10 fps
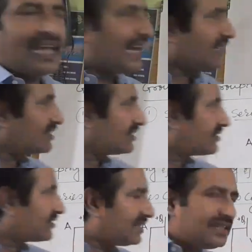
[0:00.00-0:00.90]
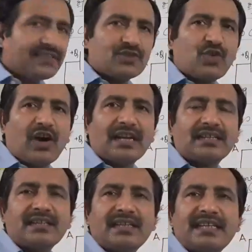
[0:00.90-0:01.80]
and this C is
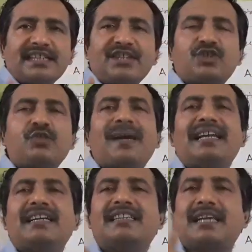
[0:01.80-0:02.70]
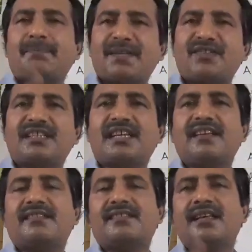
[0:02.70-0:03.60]
called equivalent
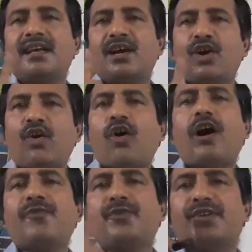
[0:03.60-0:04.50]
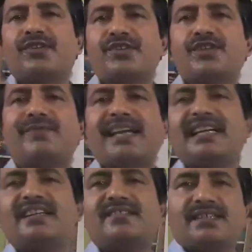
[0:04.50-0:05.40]
capacitance of C1
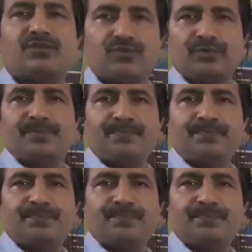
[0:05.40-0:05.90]
and C2.